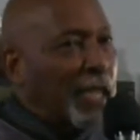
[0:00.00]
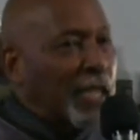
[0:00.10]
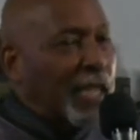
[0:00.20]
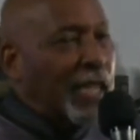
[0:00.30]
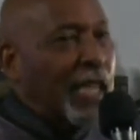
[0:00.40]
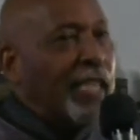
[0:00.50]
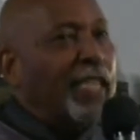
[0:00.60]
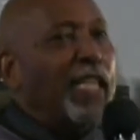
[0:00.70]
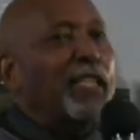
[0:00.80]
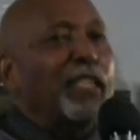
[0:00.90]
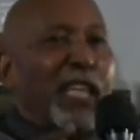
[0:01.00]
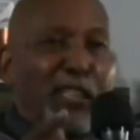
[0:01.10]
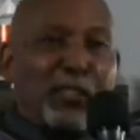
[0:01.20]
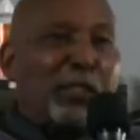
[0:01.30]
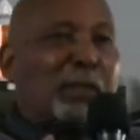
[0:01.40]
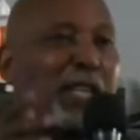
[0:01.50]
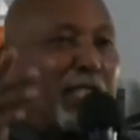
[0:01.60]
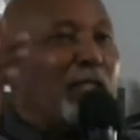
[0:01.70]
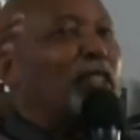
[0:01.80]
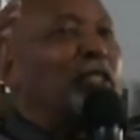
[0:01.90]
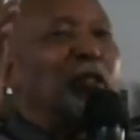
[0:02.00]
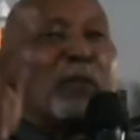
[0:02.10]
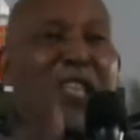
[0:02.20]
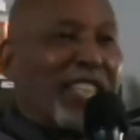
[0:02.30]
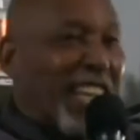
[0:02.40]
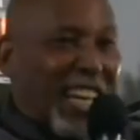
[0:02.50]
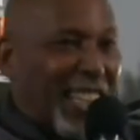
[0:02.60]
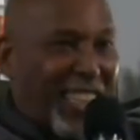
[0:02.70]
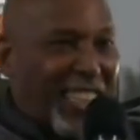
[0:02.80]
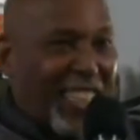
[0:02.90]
Deacon asked there to test you to make sure you weren't lying,